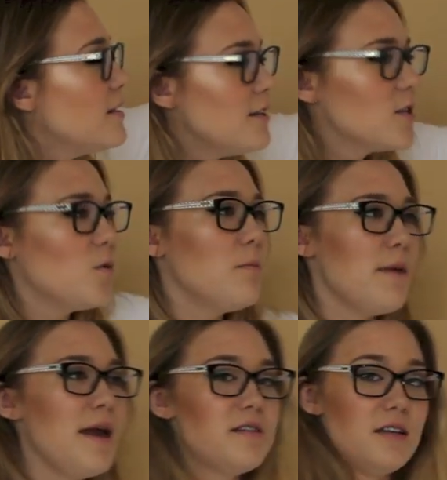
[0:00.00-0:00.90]
This is what
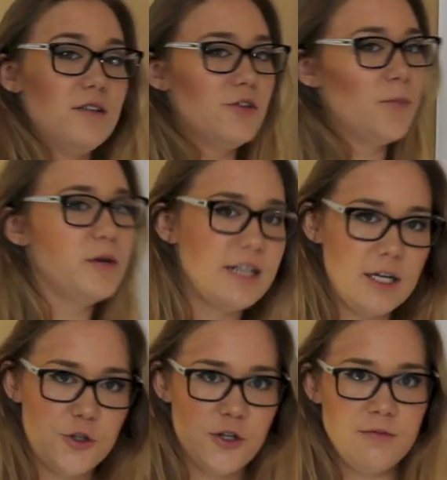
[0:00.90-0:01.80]
makes
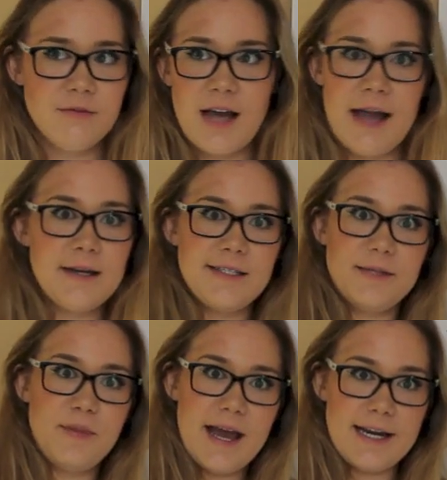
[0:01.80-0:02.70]
interpretation kind of
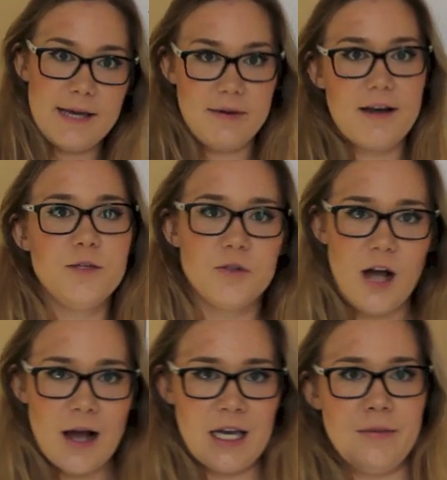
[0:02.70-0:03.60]
debatey, because we're
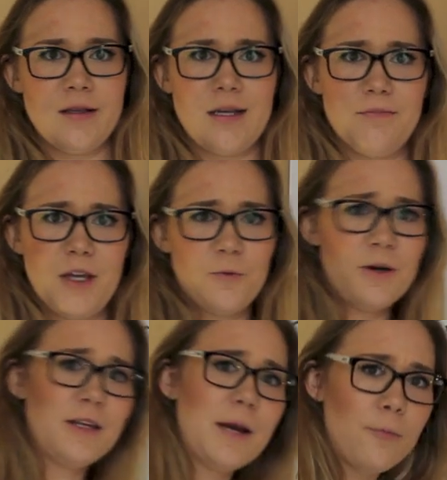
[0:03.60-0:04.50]
talking about something
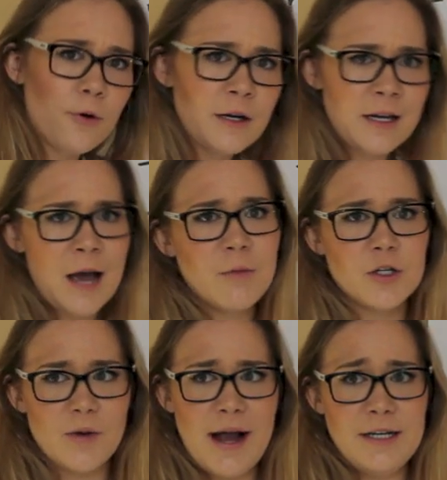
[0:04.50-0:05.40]
really important and we're
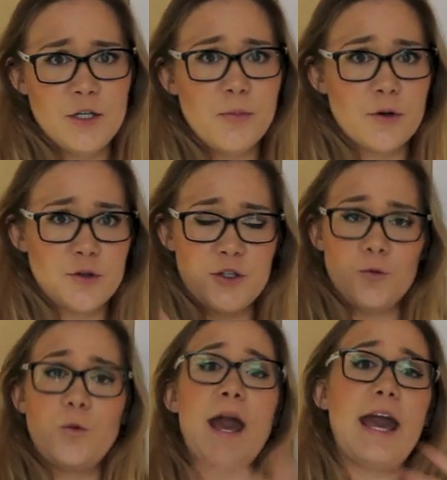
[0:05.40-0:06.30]
trying to
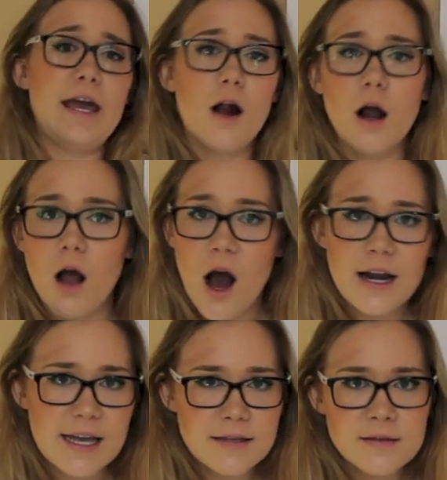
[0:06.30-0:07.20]
persuade our
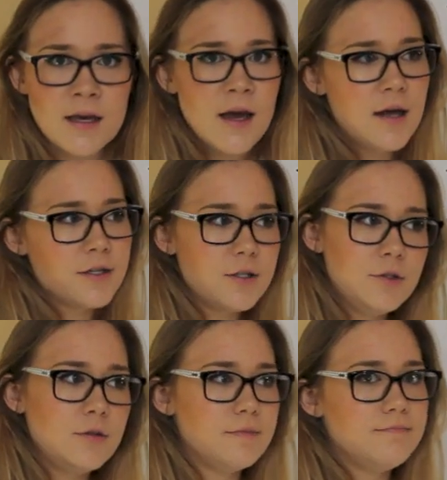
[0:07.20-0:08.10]
audience
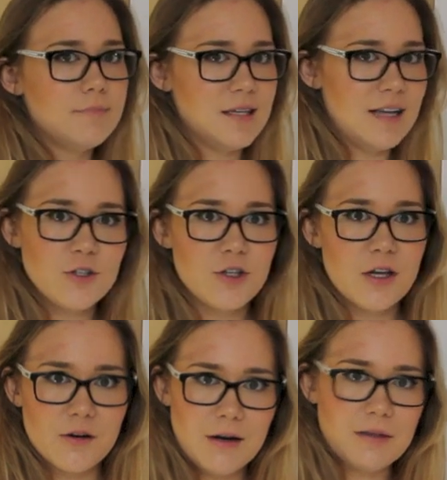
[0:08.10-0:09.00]
to
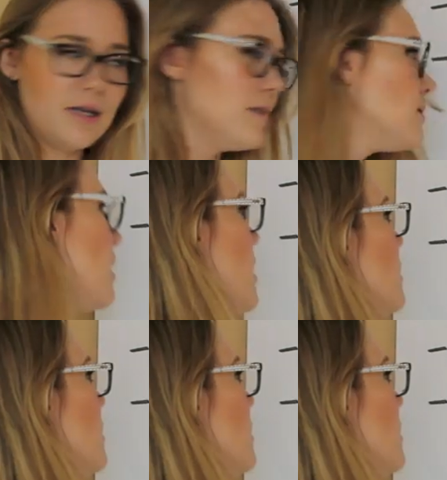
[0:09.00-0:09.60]
essentially agree with us.